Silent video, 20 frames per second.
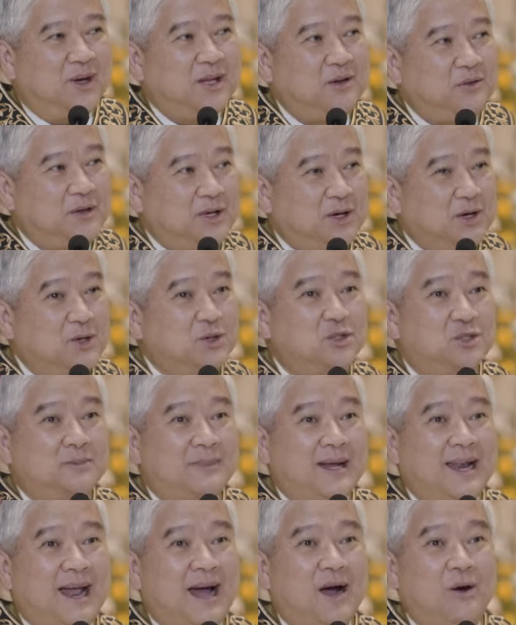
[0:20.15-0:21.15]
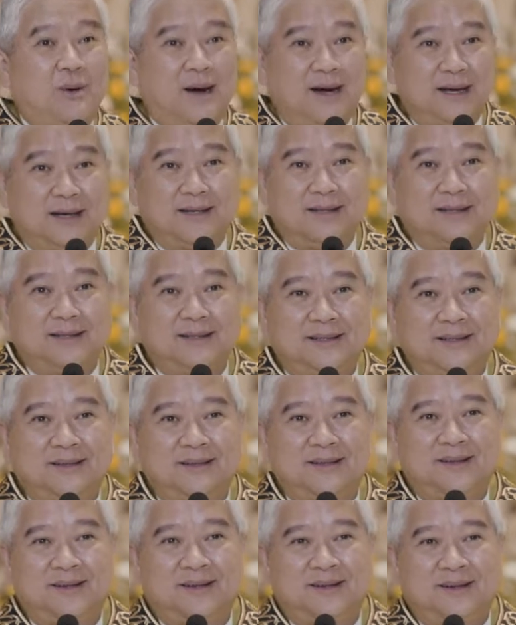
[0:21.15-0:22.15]
When we go to Manaoag
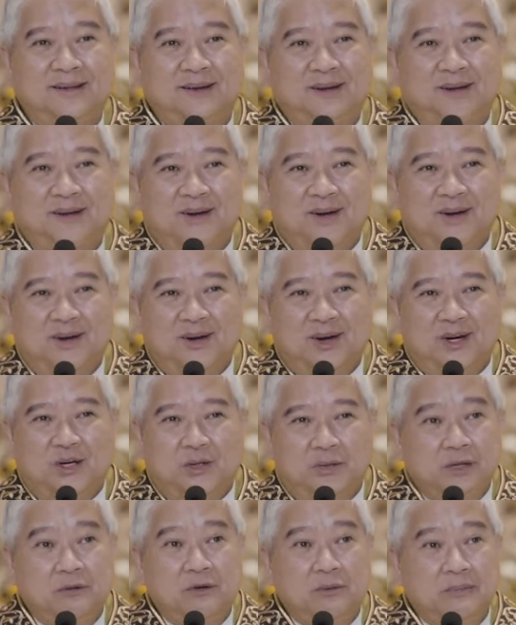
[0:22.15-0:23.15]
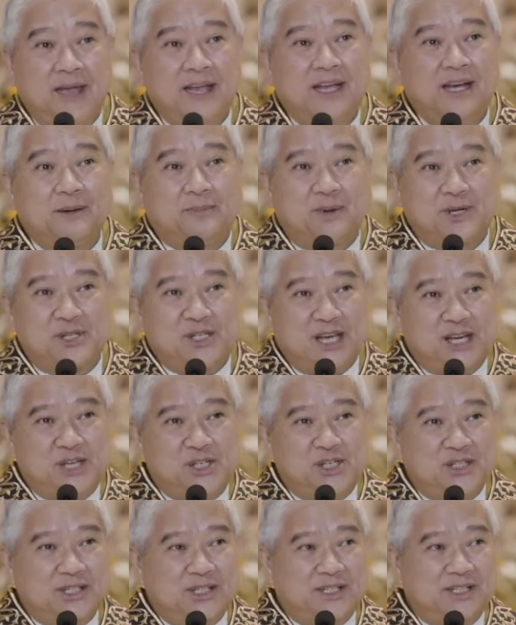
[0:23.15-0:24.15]
or when we make a
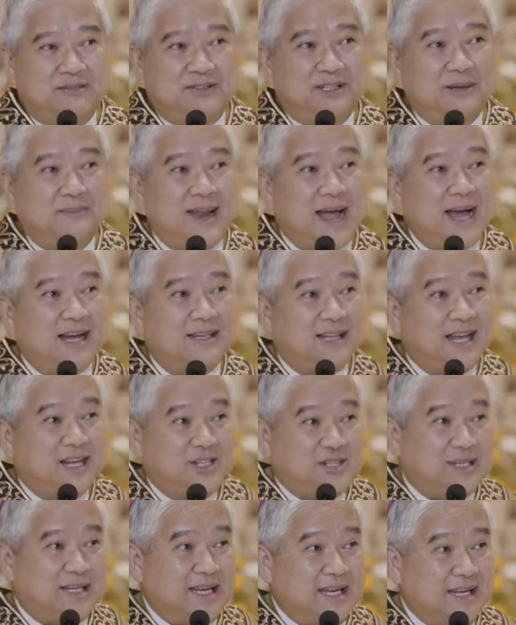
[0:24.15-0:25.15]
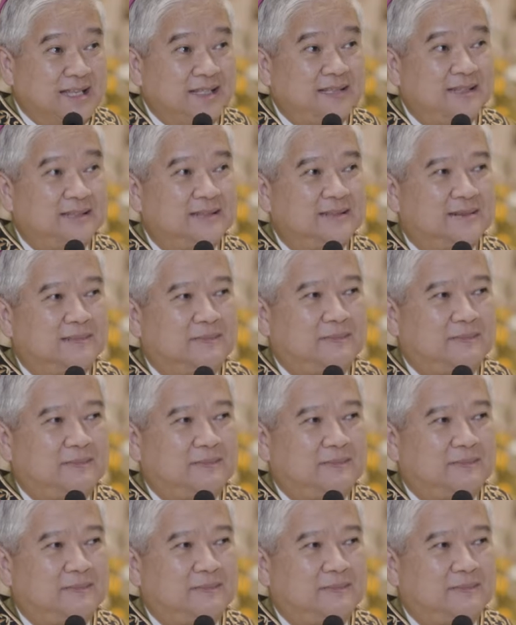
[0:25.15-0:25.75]
procession of the Black Nazarene,